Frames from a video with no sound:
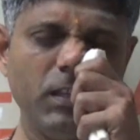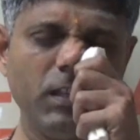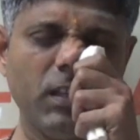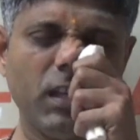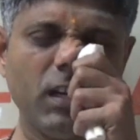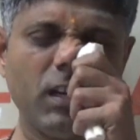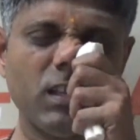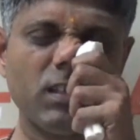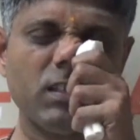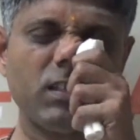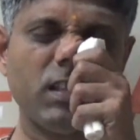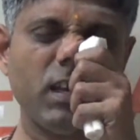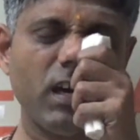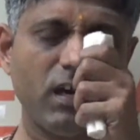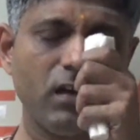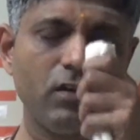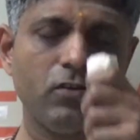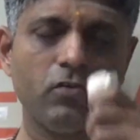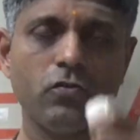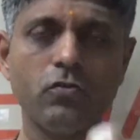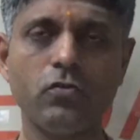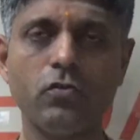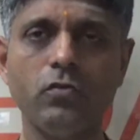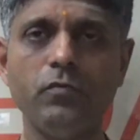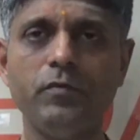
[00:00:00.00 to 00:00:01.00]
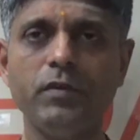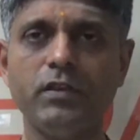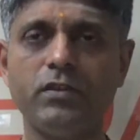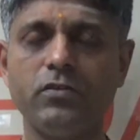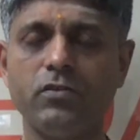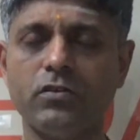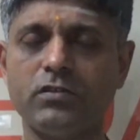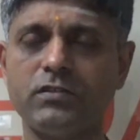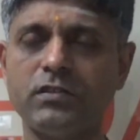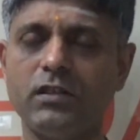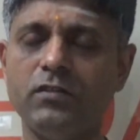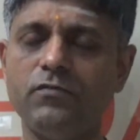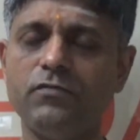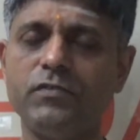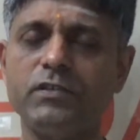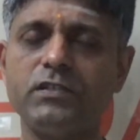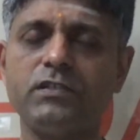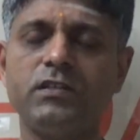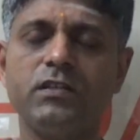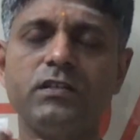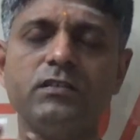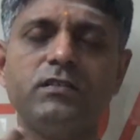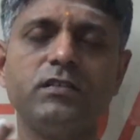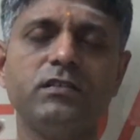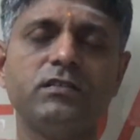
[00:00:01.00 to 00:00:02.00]
that is there to do with your
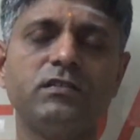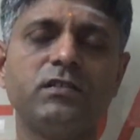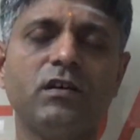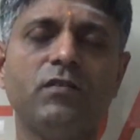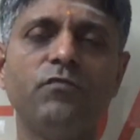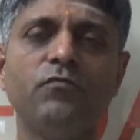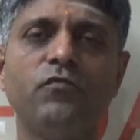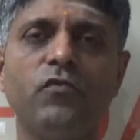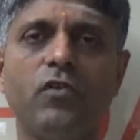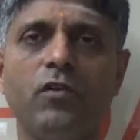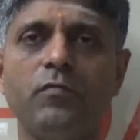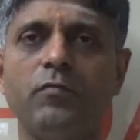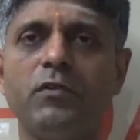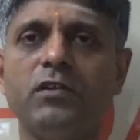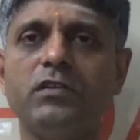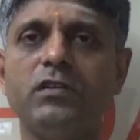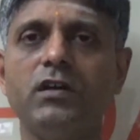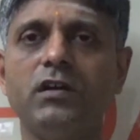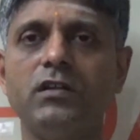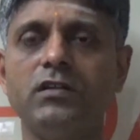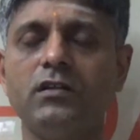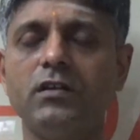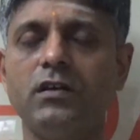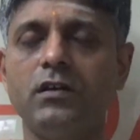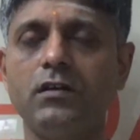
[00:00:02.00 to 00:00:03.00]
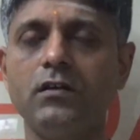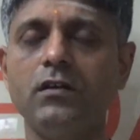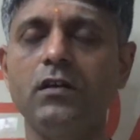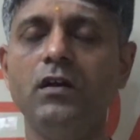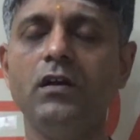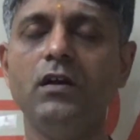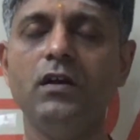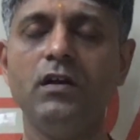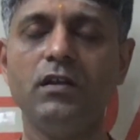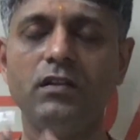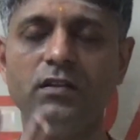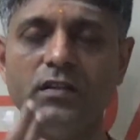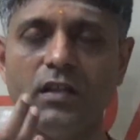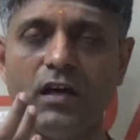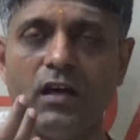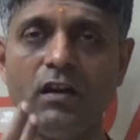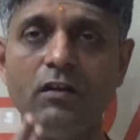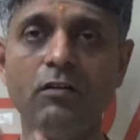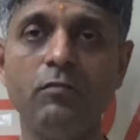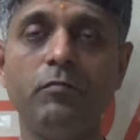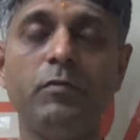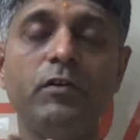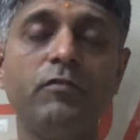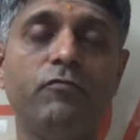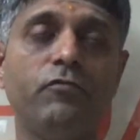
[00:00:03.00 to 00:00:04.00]
selfishness in some form or the other, there
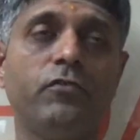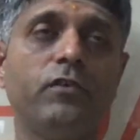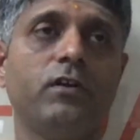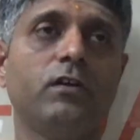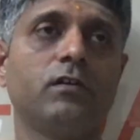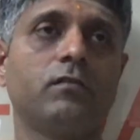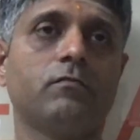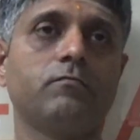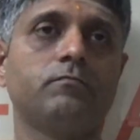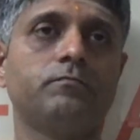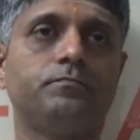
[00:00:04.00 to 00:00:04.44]
will be fear.